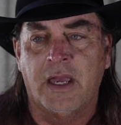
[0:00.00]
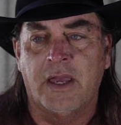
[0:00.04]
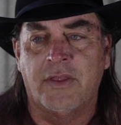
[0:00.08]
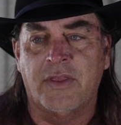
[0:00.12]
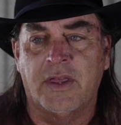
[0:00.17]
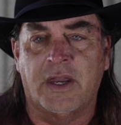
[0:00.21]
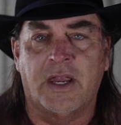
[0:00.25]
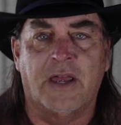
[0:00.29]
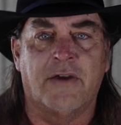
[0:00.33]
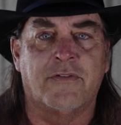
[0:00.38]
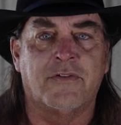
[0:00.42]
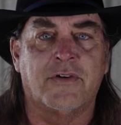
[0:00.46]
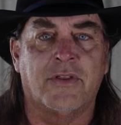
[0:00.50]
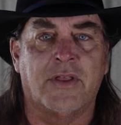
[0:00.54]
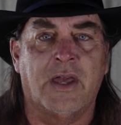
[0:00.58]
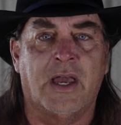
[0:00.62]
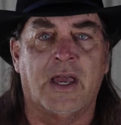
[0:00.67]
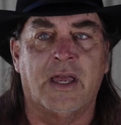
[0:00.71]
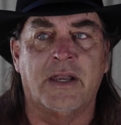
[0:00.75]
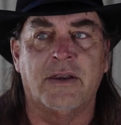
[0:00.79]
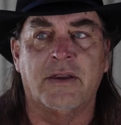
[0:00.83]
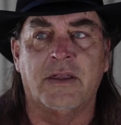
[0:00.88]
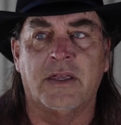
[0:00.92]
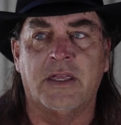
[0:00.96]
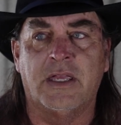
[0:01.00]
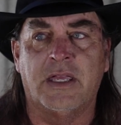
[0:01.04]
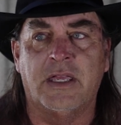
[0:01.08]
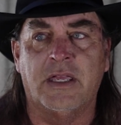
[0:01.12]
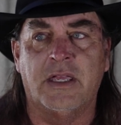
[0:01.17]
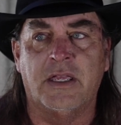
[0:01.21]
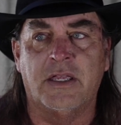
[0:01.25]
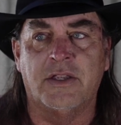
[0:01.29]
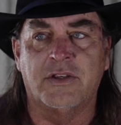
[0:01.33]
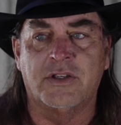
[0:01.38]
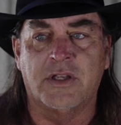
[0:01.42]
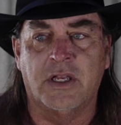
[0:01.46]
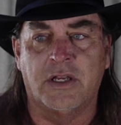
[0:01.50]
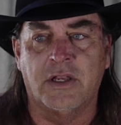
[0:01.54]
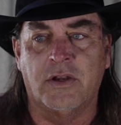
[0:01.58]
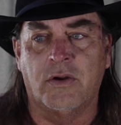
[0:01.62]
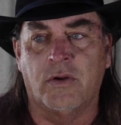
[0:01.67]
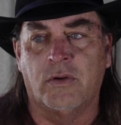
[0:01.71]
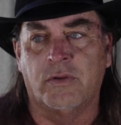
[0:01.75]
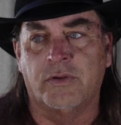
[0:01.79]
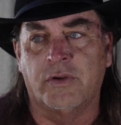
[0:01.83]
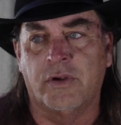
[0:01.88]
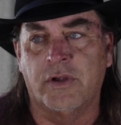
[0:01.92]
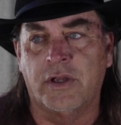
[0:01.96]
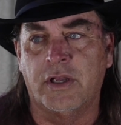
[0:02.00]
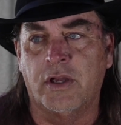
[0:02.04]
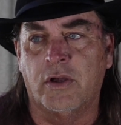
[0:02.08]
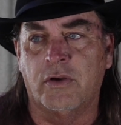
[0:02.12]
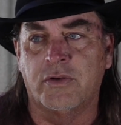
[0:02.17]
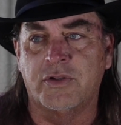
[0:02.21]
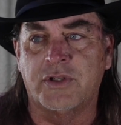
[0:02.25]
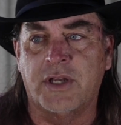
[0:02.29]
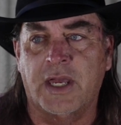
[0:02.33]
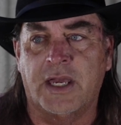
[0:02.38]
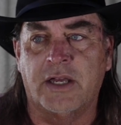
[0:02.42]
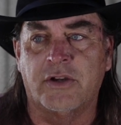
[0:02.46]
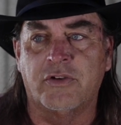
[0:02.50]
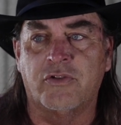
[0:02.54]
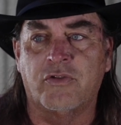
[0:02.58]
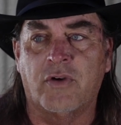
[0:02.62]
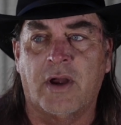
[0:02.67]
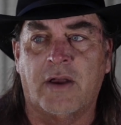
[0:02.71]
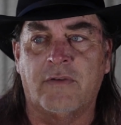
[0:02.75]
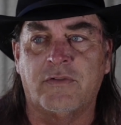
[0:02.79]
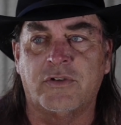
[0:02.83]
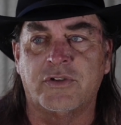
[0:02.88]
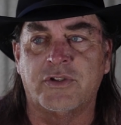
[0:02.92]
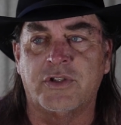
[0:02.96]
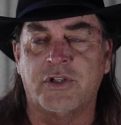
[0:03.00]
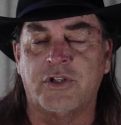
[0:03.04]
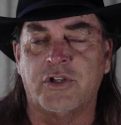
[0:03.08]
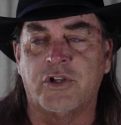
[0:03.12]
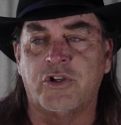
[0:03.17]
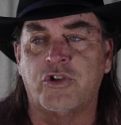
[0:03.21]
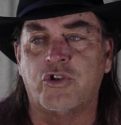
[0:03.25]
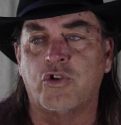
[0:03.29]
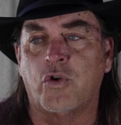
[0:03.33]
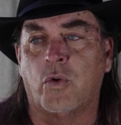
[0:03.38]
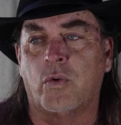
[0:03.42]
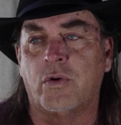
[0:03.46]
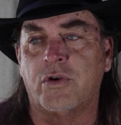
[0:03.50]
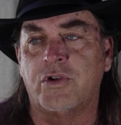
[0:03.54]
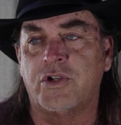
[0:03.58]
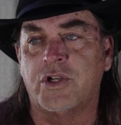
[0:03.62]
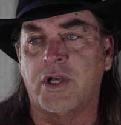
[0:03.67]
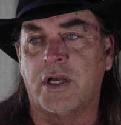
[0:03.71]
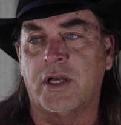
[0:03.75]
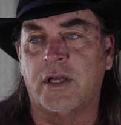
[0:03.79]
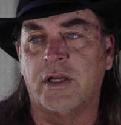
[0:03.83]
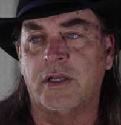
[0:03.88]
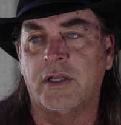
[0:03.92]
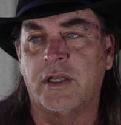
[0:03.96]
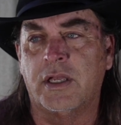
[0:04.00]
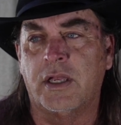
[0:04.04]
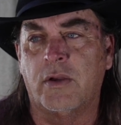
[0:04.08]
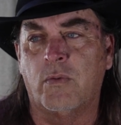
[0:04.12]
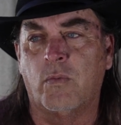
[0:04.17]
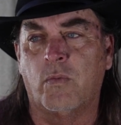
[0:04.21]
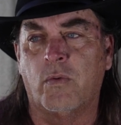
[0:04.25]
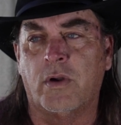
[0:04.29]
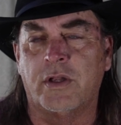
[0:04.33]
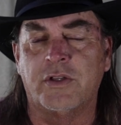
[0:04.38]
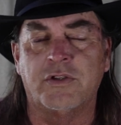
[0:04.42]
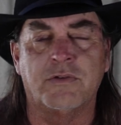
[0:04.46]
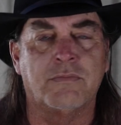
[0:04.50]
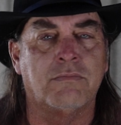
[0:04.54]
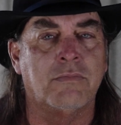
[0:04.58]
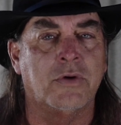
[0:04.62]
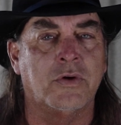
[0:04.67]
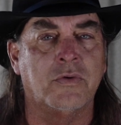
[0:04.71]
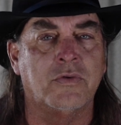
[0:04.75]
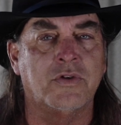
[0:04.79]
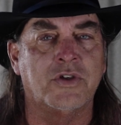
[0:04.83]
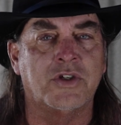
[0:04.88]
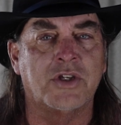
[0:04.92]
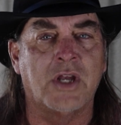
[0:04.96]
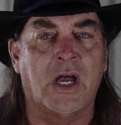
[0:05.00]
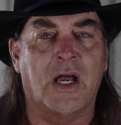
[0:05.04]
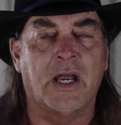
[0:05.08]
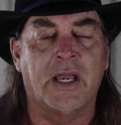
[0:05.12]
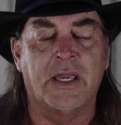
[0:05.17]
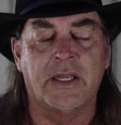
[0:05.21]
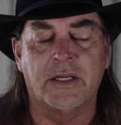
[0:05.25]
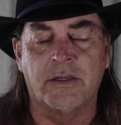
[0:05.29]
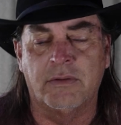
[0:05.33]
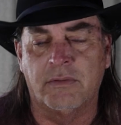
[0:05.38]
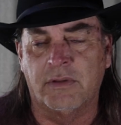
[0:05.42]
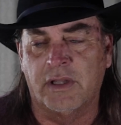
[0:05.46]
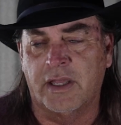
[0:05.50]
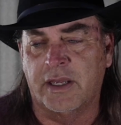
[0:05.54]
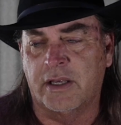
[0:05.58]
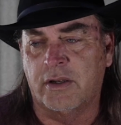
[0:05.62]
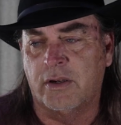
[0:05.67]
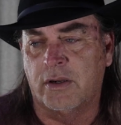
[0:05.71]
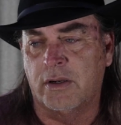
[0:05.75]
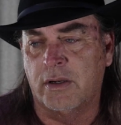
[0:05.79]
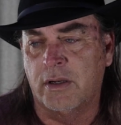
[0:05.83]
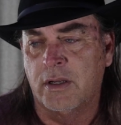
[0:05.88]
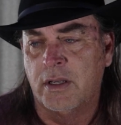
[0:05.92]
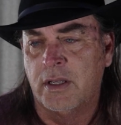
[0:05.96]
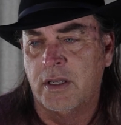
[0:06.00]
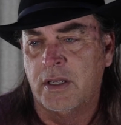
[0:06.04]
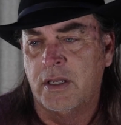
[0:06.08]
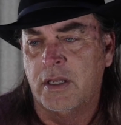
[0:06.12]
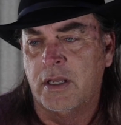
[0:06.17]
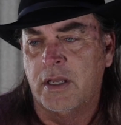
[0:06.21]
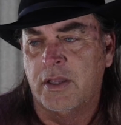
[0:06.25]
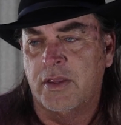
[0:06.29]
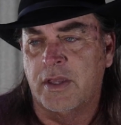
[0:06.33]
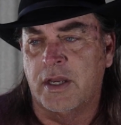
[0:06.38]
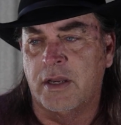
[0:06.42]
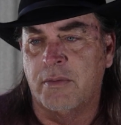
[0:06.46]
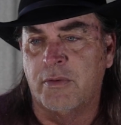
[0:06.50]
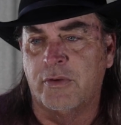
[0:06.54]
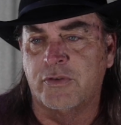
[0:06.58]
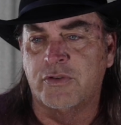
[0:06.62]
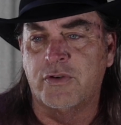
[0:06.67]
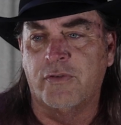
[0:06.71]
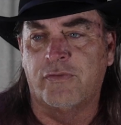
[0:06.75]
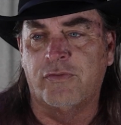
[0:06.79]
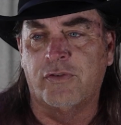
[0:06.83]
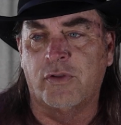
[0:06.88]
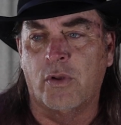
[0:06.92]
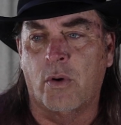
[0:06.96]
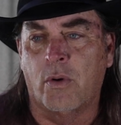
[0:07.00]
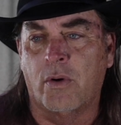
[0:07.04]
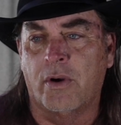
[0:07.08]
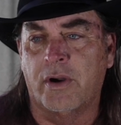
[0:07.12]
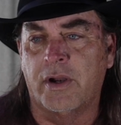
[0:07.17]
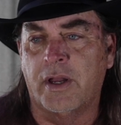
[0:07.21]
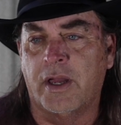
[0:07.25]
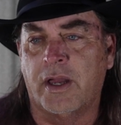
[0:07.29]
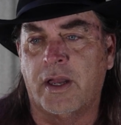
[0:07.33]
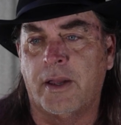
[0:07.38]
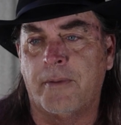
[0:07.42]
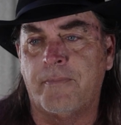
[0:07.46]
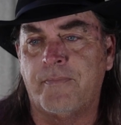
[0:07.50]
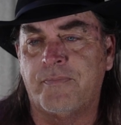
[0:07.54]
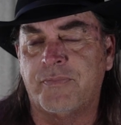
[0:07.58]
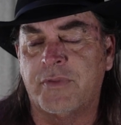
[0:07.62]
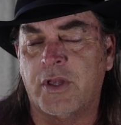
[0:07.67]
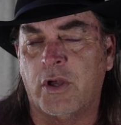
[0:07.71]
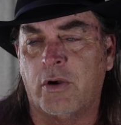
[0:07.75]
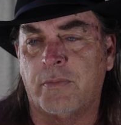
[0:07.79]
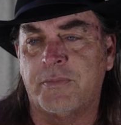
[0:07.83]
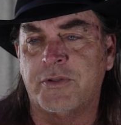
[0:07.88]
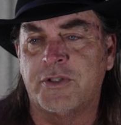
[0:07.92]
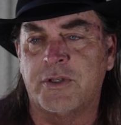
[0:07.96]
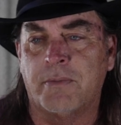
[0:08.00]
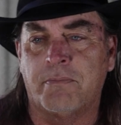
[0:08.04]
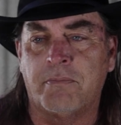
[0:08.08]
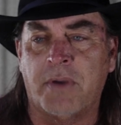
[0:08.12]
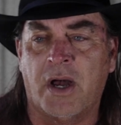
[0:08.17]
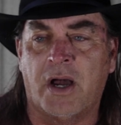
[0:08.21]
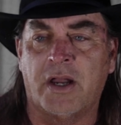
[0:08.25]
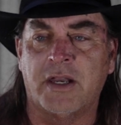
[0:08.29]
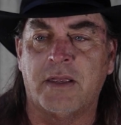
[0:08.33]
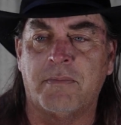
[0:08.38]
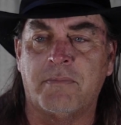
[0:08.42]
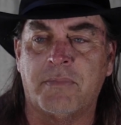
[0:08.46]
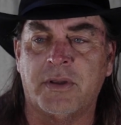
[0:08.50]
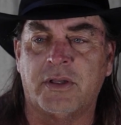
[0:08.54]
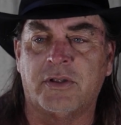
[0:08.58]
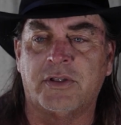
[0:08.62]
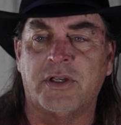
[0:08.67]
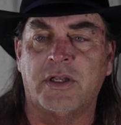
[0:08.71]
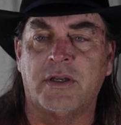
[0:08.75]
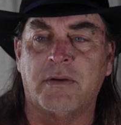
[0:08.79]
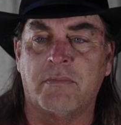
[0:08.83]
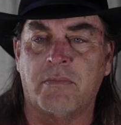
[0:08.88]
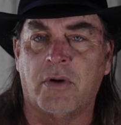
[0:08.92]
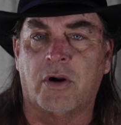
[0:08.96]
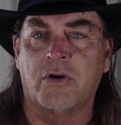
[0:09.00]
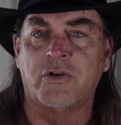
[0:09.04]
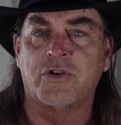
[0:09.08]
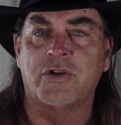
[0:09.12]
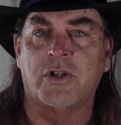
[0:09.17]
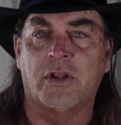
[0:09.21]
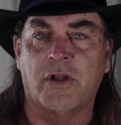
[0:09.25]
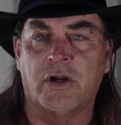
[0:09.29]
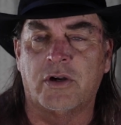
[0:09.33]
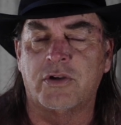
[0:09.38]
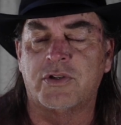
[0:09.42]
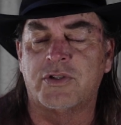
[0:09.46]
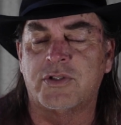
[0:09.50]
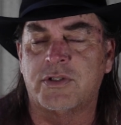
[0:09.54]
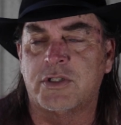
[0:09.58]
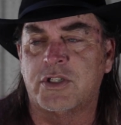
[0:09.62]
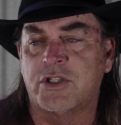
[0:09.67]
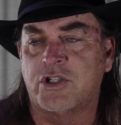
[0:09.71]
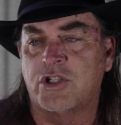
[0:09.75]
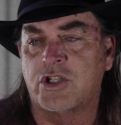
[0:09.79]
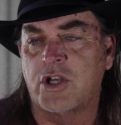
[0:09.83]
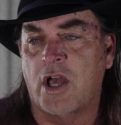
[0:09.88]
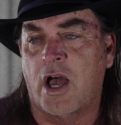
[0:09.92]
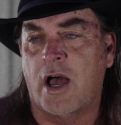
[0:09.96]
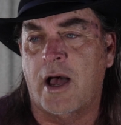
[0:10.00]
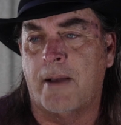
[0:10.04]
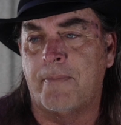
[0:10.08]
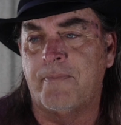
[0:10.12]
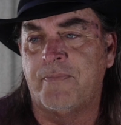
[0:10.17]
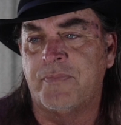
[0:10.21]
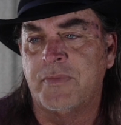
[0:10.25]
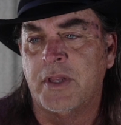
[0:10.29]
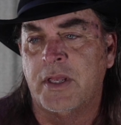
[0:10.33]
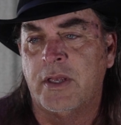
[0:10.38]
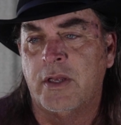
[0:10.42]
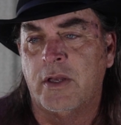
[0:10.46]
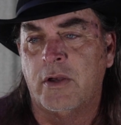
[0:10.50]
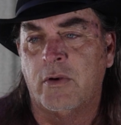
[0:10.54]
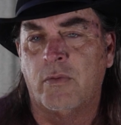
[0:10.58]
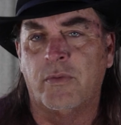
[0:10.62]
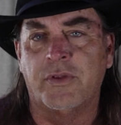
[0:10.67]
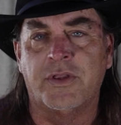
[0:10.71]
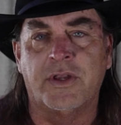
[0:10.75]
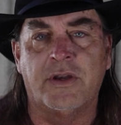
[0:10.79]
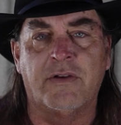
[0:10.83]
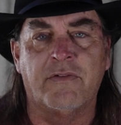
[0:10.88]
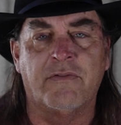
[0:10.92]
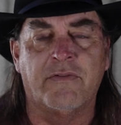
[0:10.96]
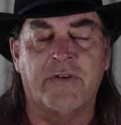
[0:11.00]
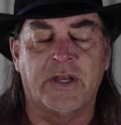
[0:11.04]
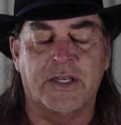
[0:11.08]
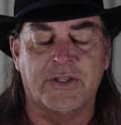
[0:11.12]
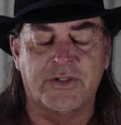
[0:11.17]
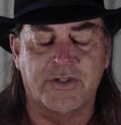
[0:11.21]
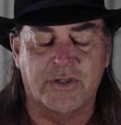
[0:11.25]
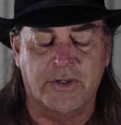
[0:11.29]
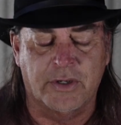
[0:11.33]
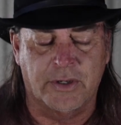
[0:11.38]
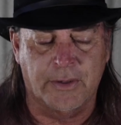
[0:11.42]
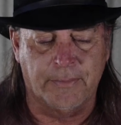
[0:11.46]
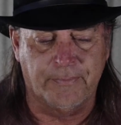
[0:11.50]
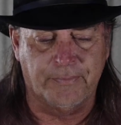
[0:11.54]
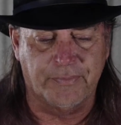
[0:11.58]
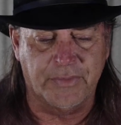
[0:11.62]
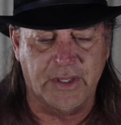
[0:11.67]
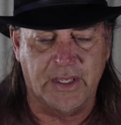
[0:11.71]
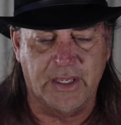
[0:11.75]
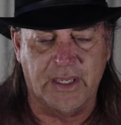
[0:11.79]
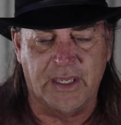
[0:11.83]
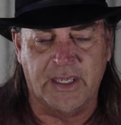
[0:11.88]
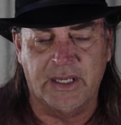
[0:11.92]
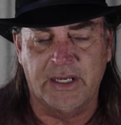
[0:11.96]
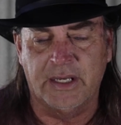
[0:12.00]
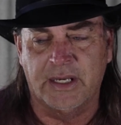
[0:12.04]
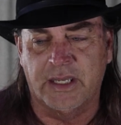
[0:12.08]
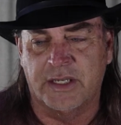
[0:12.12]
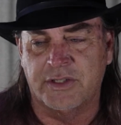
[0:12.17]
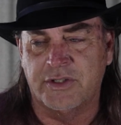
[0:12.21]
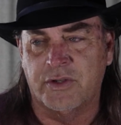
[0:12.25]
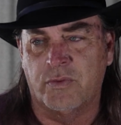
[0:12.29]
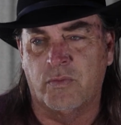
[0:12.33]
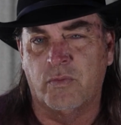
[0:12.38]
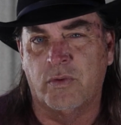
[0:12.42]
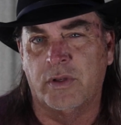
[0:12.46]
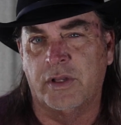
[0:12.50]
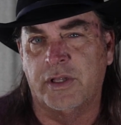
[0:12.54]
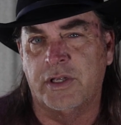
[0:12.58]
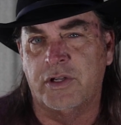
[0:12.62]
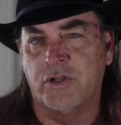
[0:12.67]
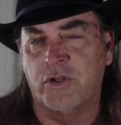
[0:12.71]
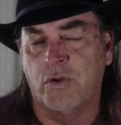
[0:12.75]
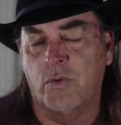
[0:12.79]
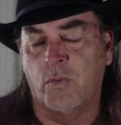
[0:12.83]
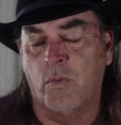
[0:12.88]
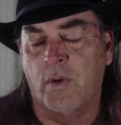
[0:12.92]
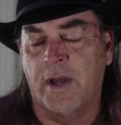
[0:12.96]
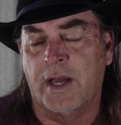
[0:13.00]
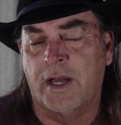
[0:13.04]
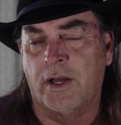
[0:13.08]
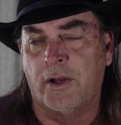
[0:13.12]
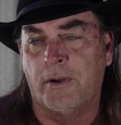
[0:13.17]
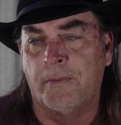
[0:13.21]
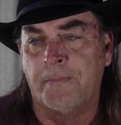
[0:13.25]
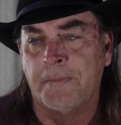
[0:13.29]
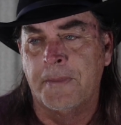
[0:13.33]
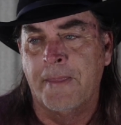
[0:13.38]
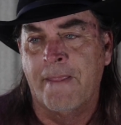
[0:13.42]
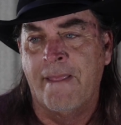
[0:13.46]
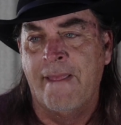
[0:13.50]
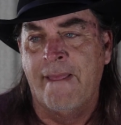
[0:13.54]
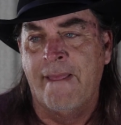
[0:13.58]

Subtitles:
And then after that, he's getting older. He goes down, travels into Georgia. He runs moonshine and liquor. Then he moves to Florida. He opens a bodybuilding and martial arts shop with an investor. It doesn't really do well.